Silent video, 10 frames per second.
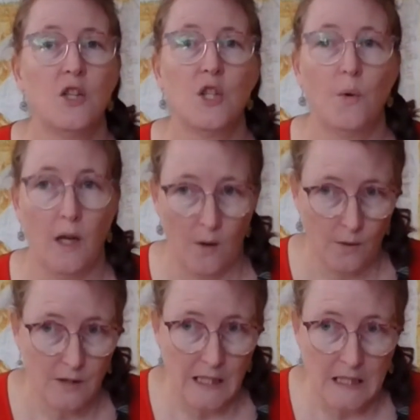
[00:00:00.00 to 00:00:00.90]
to a
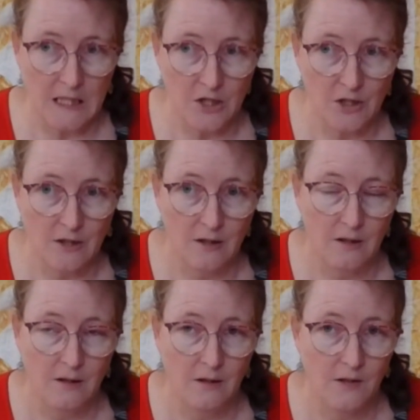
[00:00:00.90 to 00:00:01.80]
quilting edition
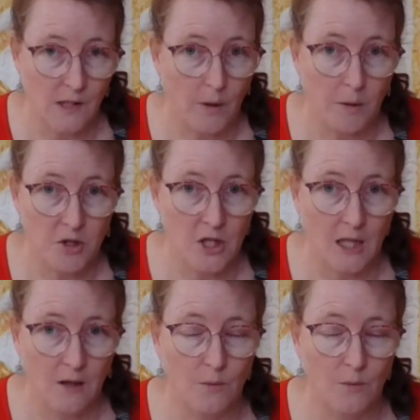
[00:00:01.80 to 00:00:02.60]
sewing machine,